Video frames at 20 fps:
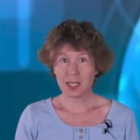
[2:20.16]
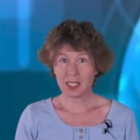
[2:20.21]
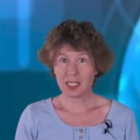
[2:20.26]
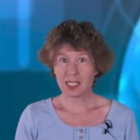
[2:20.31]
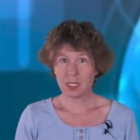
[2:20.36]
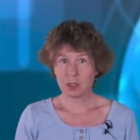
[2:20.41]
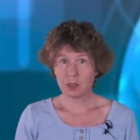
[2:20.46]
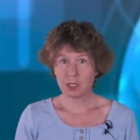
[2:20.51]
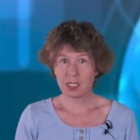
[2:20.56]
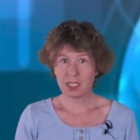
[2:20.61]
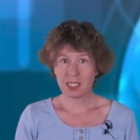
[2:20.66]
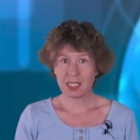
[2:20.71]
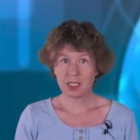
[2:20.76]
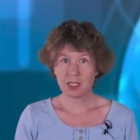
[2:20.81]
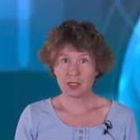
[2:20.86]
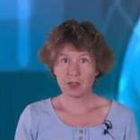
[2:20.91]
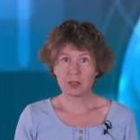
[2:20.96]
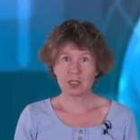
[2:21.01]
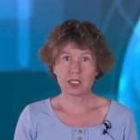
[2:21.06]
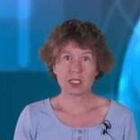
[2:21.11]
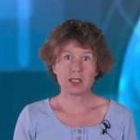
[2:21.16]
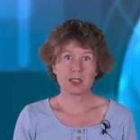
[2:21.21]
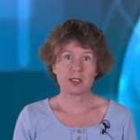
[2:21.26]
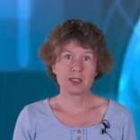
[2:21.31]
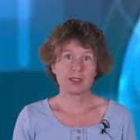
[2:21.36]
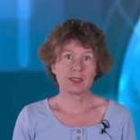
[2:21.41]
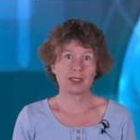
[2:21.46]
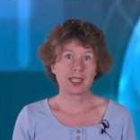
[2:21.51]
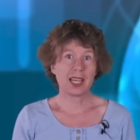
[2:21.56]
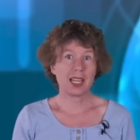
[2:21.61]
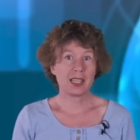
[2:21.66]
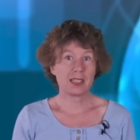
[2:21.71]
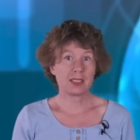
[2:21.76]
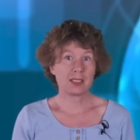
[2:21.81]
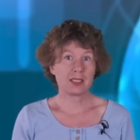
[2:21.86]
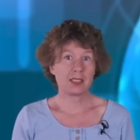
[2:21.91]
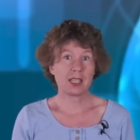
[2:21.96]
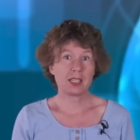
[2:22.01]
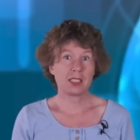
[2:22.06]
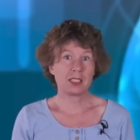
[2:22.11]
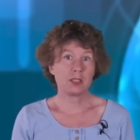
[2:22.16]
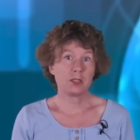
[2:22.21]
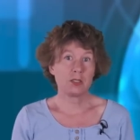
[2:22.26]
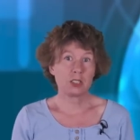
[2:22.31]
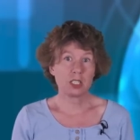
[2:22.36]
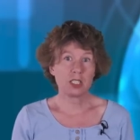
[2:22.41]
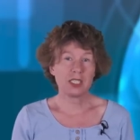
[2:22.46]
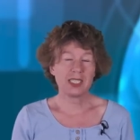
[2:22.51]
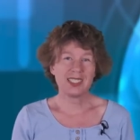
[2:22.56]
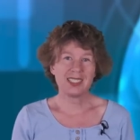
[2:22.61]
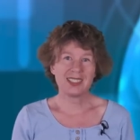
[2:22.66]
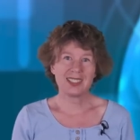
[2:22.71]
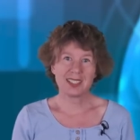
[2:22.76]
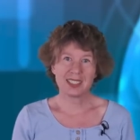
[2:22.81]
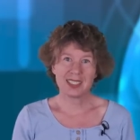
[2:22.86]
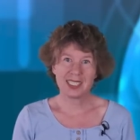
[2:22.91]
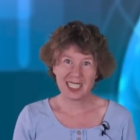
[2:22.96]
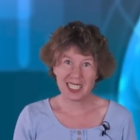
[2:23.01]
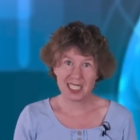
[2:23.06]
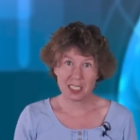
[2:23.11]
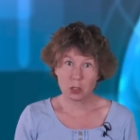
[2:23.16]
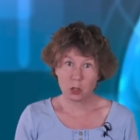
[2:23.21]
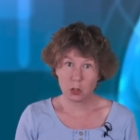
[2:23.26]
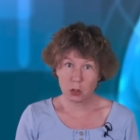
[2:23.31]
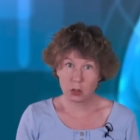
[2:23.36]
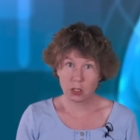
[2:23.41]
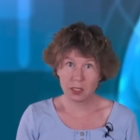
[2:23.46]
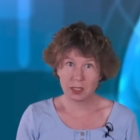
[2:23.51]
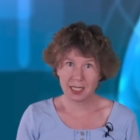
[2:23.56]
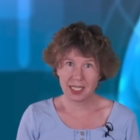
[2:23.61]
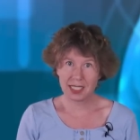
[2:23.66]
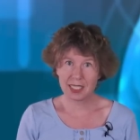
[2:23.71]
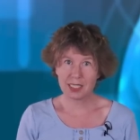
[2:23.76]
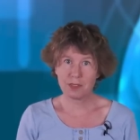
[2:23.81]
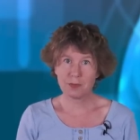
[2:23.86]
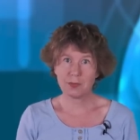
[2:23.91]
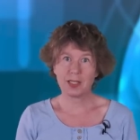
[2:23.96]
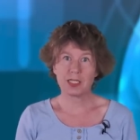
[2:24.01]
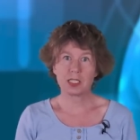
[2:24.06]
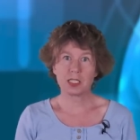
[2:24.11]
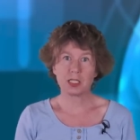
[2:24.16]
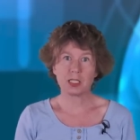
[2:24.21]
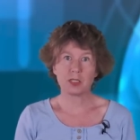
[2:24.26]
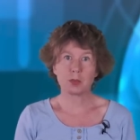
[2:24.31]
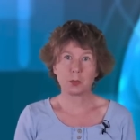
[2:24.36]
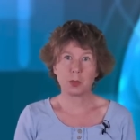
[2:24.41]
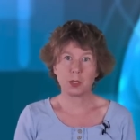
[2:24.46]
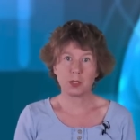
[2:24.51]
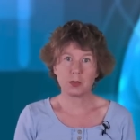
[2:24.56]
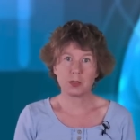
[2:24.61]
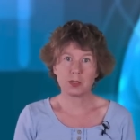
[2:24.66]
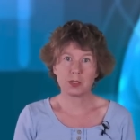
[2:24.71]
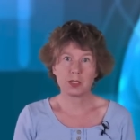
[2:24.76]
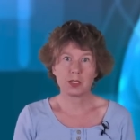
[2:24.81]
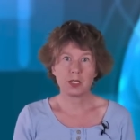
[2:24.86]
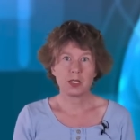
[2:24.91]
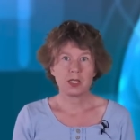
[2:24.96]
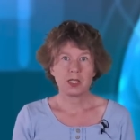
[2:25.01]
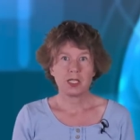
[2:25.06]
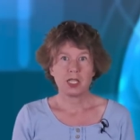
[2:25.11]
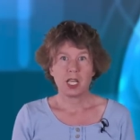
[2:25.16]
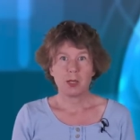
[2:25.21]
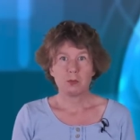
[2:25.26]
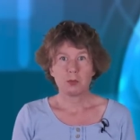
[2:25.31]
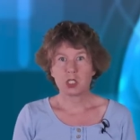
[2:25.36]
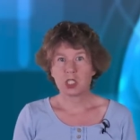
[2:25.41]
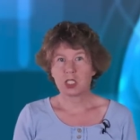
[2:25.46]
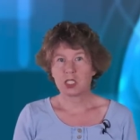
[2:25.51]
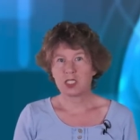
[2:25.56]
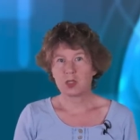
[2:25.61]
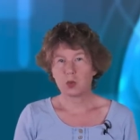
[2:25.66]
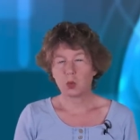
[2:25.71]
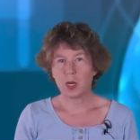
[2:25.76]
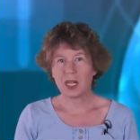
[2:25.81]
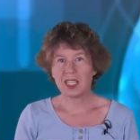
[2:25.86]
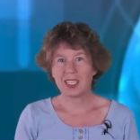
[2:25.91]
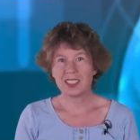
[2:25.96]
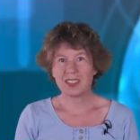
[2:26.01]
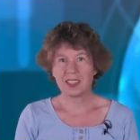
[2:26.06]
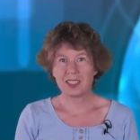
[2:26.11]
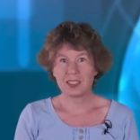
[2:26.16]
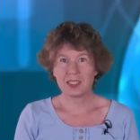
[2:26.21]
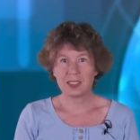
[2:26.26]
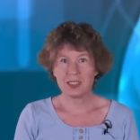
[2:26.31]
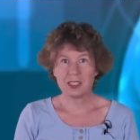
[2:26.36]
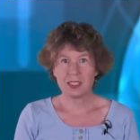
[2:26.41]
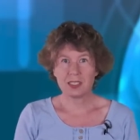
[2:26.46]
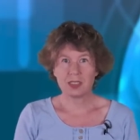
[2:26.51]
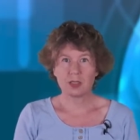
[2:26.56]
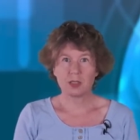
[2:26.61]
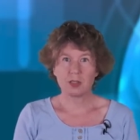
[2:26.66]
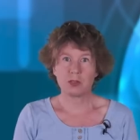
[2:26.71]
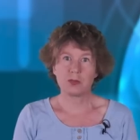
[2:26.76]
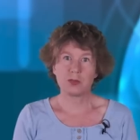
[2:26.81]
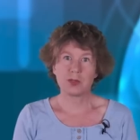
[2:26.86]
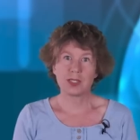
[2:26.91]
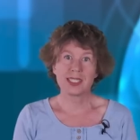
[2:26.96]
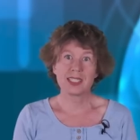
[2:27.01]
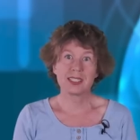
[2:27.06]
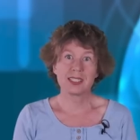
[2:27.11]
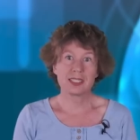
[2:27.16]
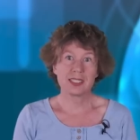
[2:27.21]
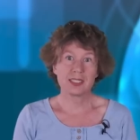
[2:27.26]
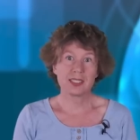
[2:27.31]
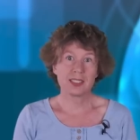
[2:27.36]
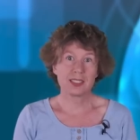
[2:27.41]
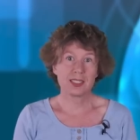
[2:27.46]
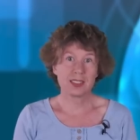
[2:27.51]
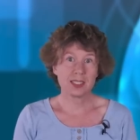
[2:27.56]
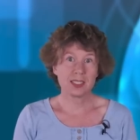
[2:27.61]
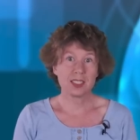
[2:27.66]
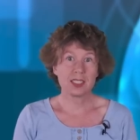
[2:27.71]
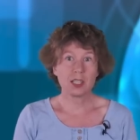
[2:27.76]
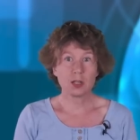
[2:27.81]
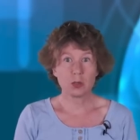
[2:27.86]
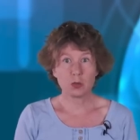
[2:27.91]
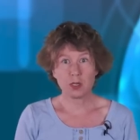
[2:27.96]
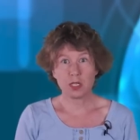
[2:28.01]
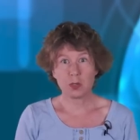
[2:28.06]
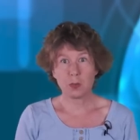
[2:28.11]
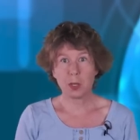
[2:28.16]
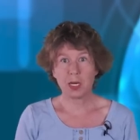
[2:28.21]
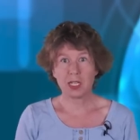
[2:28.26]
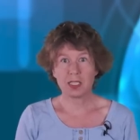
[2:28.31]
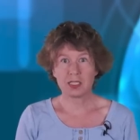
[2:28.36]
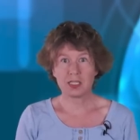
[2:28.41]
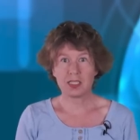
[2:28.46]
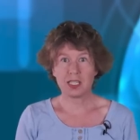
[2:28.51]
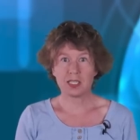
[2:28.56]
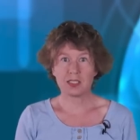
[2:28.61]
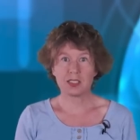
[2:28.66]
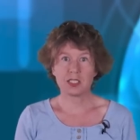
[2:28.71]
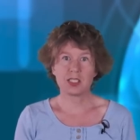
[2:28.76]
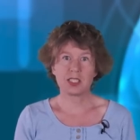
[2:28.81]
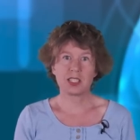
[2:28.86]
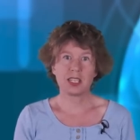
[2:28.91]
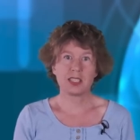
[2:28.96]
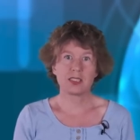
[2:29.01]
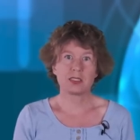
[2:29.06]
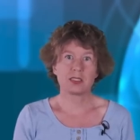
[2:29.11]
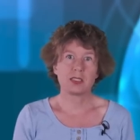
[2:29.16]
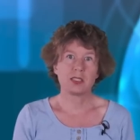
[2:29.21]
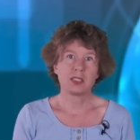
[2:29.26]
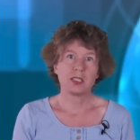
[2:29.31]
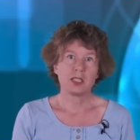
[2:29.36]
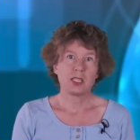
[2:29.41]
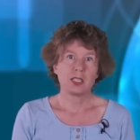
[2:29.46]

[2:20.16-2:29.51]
undoubtedly noticed, cats are usually either dead or alive, and not both. But just why that is so, physicists still only partly understand.